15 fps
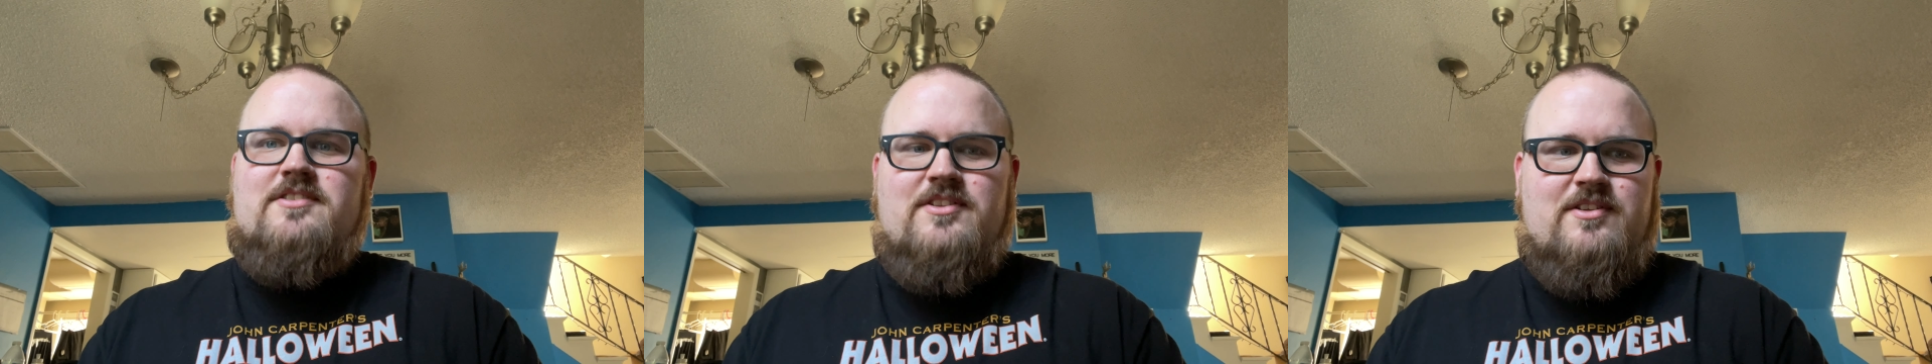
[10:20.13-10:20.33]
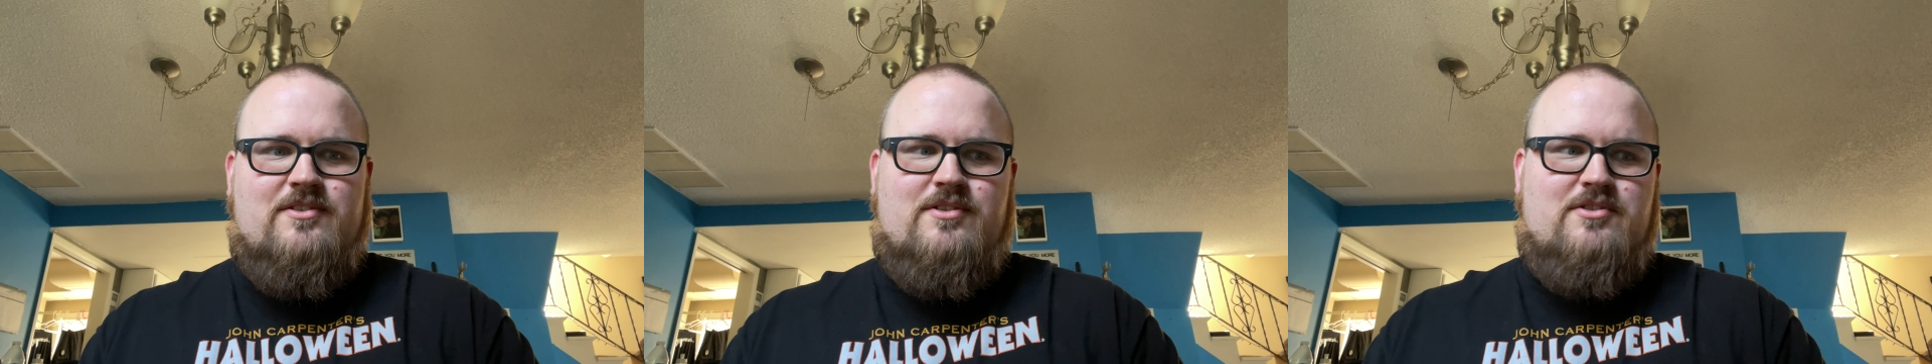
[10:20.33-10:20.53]

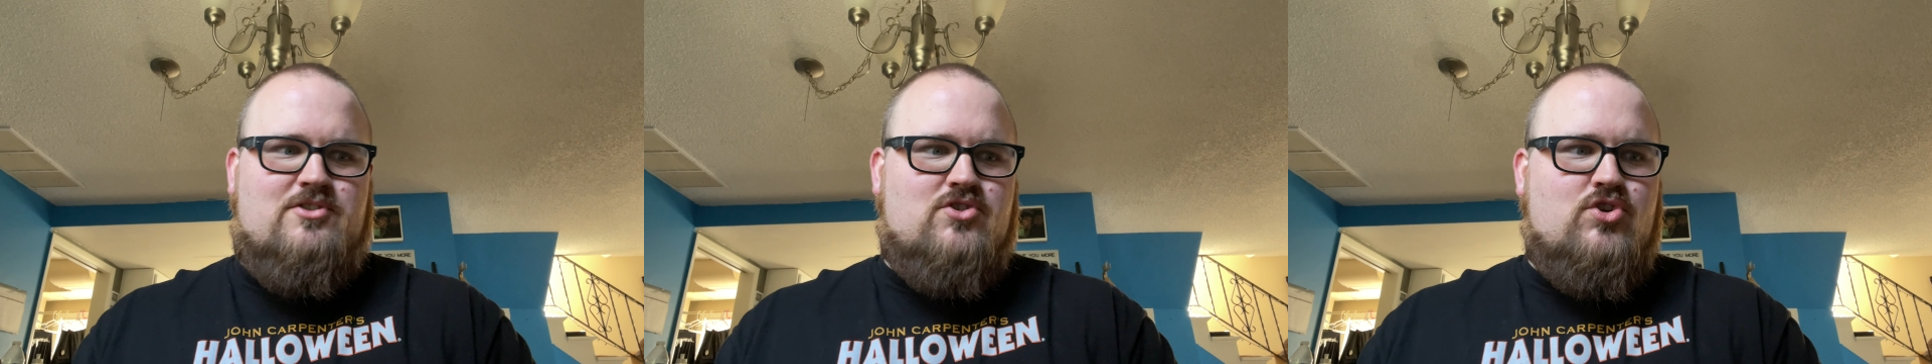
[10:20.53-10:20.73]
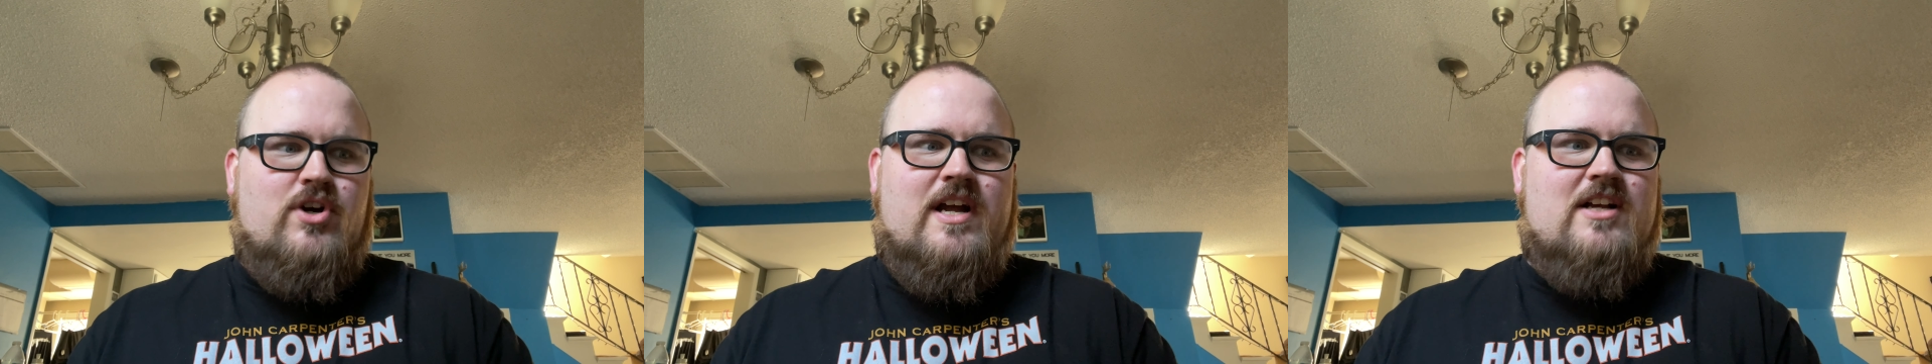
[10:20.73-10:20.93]
in there. There's
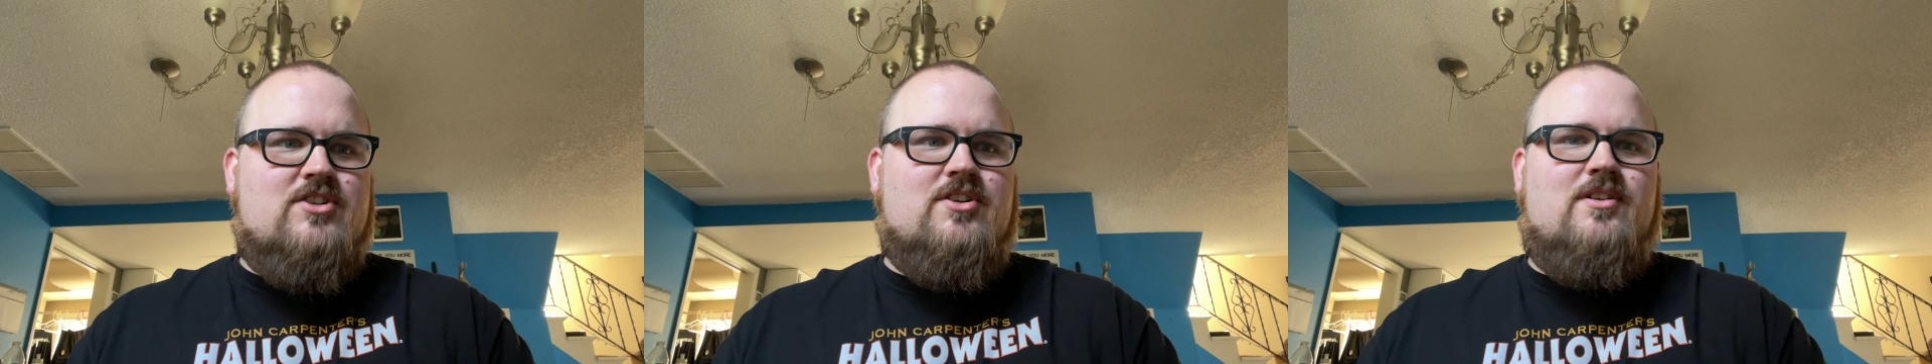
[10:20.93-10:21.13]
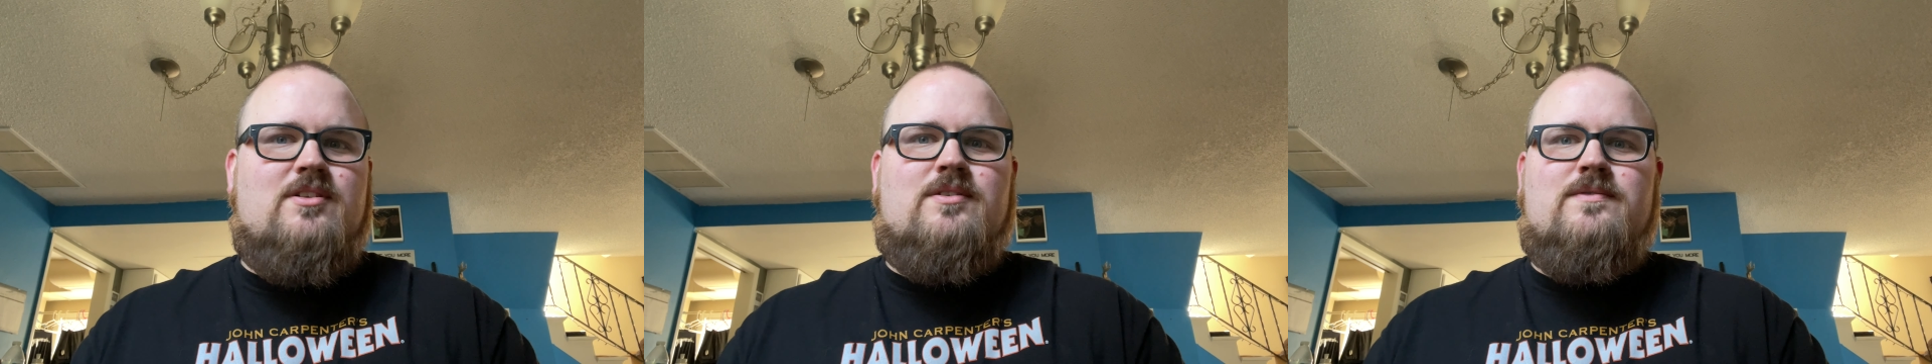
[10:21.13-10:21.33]
trash
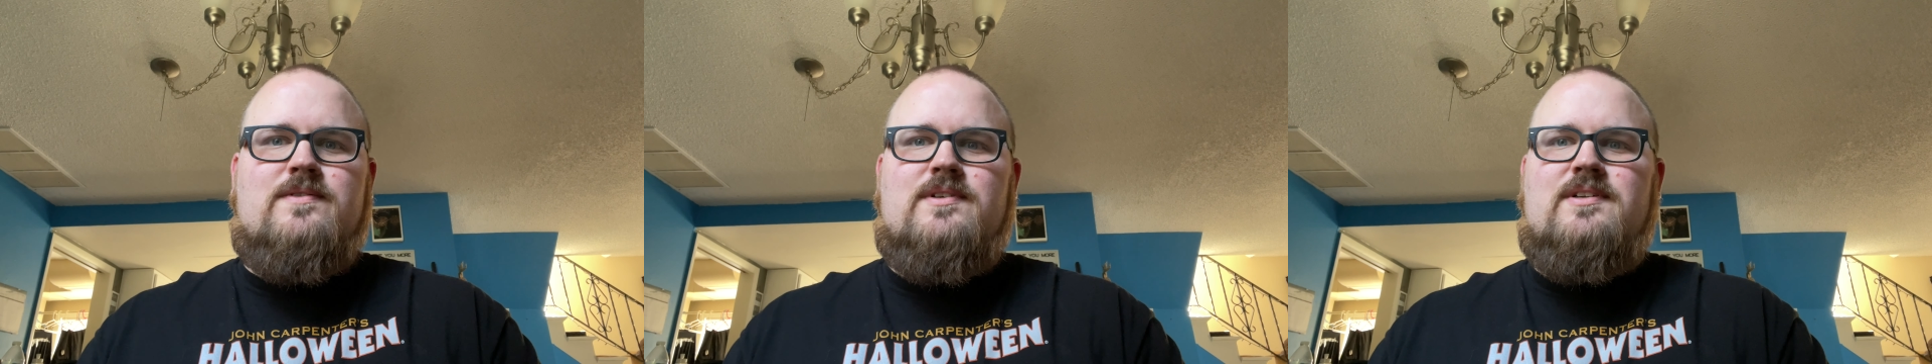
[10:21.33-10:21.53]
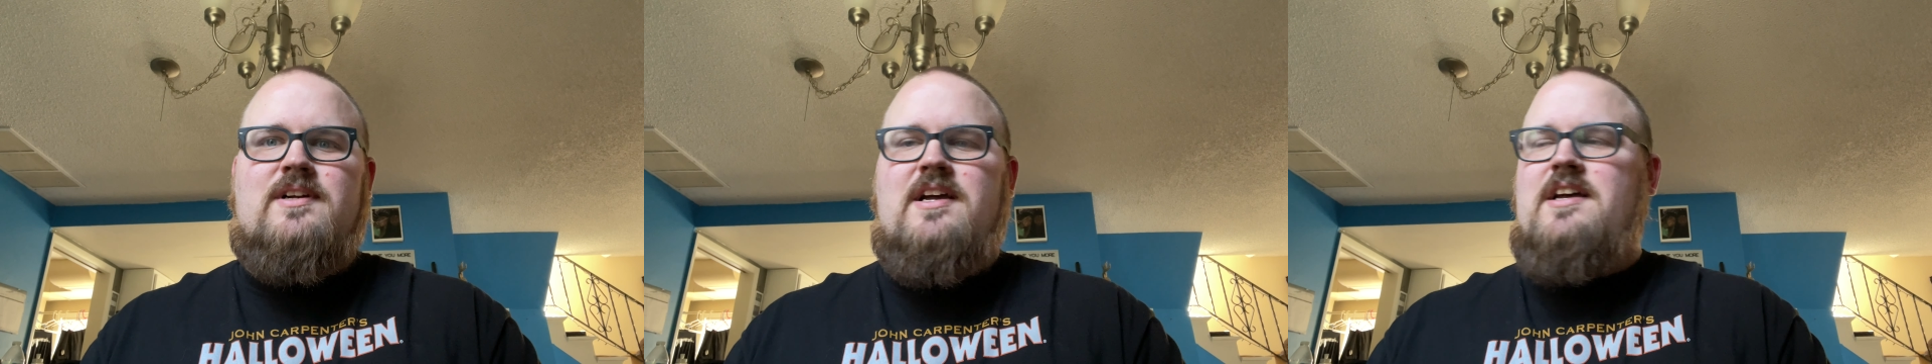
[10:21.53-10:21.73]
all
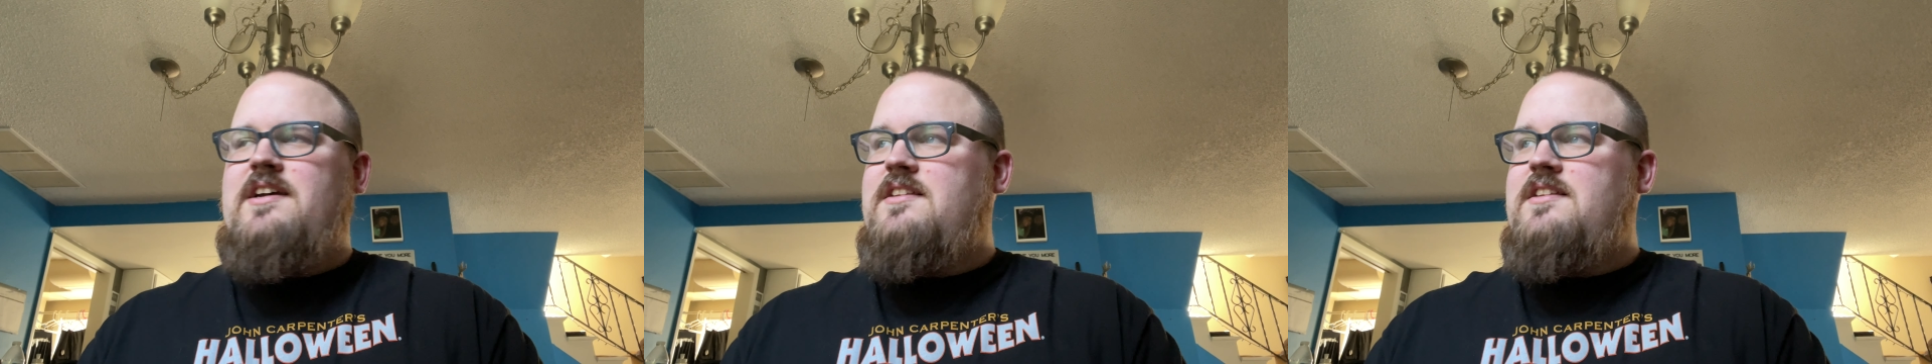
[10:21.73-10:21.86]
over.